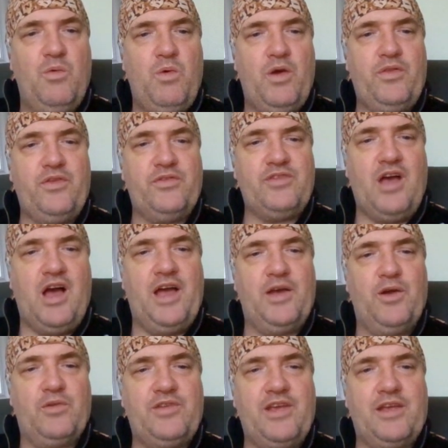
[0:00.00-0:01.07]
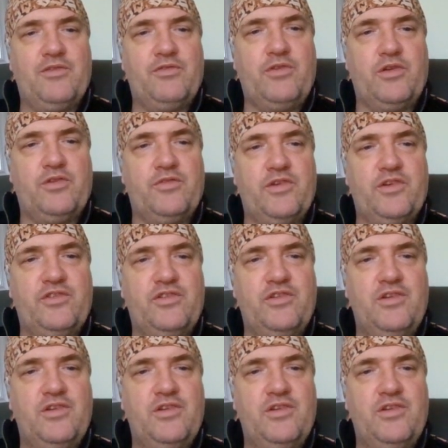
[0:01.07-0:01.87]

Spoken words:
What does IO take in front of it?